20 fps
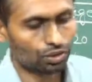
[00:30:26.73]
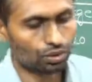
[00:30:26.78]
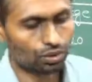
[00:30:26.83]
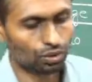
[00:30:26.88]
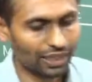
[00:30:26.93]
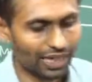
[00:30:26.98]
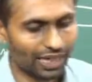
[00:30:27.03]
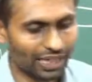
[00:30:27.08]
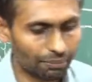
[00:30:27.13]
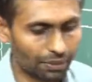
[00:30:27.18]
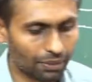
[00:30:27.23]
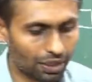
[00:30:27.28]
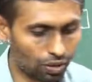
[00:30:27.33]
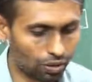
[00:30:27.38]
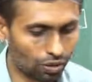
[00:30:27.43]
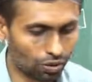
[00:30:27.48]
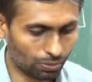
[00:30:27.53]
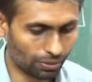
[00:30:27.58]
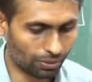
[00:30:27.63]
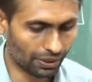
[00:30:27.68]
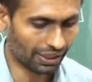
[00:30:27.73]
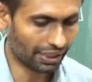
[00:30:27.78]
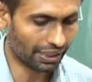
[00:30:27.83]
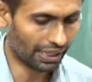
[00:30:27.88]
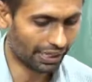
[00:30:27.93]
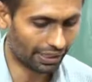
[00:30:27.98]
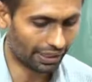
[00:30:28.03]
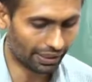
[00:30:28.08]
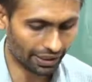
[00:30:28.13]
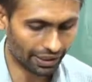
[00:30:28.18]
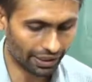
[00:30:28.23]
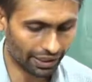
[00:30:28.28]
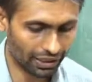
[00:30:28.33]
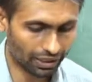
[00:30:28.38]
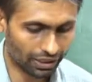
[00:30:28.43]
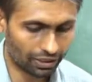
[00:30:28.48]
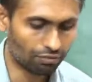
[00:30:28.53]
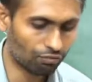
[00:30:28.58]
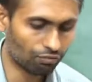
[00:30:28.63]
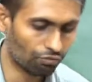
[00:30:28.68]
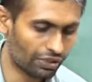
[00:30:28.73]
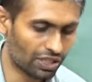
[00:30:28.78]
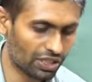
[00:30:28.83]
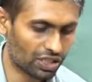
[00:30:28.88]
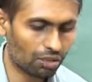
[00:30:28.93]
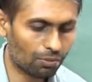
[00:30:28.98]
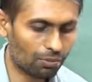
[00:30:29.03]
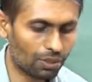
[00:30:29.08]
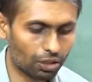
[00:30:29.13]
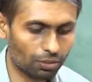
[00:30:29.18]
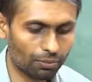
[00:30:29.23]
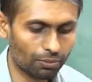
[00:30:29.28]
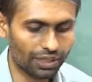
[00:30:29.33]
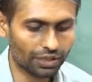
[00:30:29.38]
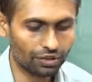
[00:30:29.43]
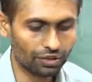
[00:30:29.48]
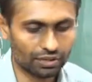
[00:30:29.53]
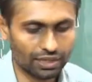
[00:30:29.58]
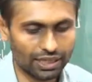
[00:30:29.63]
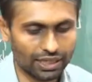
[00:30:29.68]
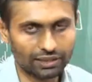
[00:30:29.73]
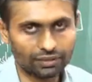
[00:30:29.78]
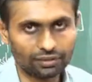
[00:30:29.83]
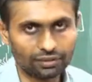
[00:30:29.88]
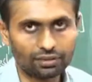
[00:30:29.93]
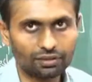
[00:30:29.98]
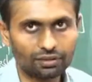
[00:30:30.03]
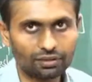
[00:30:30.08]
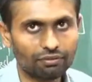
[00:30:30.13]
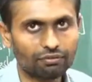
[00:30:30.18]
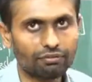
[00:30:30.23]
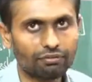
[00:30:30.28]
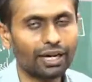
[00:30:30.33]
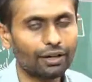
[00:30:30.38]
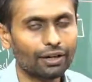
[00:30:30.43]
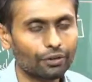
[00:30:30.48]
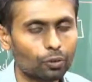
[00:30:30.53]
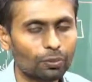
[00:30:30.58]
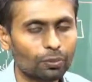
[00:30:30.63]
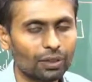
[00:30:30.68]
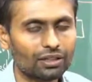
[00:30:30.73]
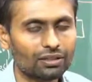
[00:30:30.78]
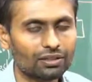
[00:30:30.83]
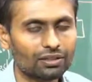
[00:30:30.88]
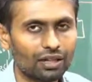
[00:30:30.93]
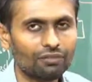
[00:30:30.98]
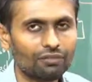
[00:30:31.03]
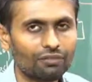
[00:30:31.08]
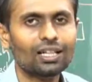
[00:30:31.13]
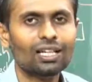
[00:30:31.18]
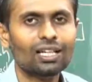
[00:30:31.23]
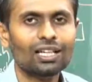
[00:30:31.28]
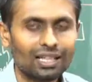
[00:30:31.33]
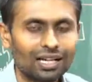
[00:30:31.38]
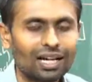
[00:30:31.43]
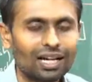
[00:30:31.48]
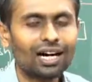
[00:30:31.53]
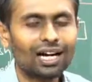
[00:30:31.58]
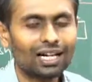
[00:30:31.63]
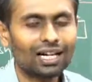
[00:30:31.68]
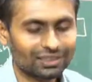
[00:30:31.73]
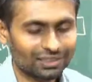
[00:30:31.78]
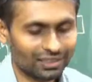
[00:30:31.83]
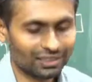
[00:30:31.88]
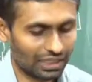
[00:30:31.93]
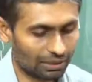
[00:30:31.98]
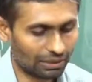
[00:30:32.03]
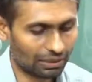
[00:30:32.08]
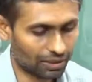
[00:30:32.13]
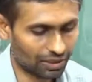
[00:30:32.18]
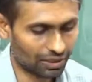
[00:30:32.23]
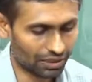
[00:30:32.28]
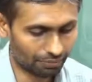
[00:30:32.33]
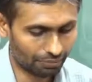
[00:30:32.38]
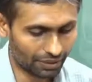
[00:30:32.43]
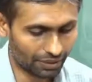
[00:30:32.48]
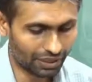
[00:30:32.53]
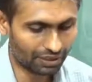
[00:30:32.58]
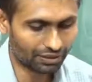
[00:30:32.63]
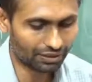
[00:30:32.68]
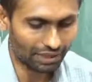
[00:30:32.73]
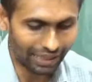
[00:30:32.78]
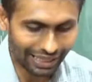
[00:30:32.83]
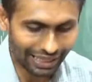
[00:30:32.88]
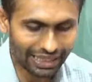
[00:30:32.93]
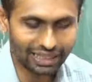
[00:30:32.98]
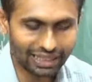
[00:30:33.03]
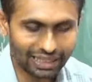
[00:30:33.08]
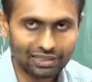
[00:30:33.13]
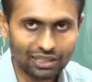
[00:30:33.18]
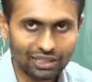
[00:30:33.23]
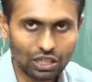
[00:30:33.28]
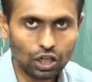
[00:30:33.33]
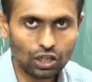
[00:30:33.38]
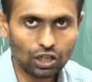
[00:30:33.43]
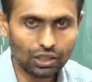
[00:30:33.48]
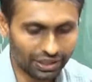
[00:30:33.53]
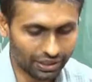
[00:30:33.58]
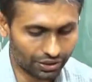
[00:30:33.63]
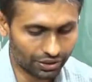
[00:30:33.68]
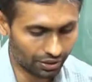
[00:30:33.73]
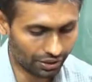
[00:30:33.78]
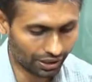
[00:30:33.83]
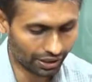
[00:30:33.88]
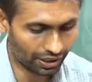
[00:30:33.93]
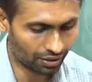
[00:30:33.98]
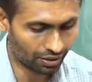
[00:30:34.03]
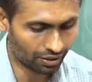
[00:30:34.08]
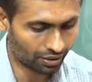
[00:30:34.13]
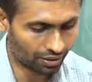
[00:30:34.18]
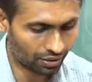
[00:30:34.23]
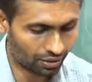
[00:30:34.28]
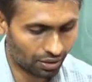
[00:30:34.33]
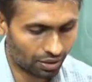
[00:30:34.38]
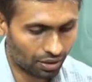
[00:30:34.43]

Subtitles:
So let me go by adding which command to make use, guys? We have to make use of alter command, because again it is an alteration, right?